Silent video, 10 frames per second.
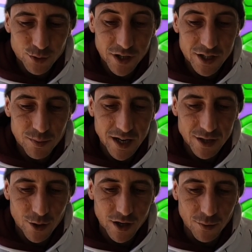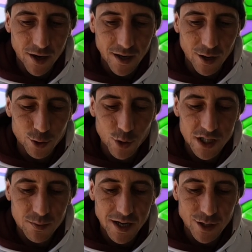Sweet's being dirty right now.
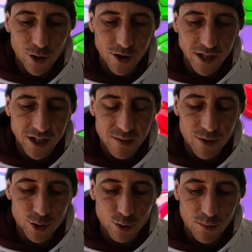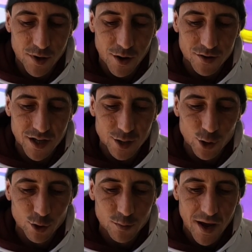Sweet's being dirty. Come on, Sweet Banon's
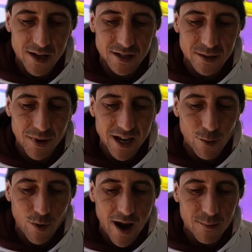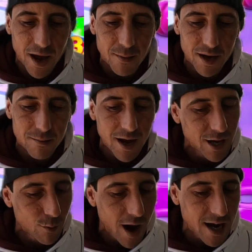that two spins. Make it right, baby.
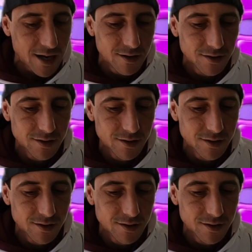Make it right.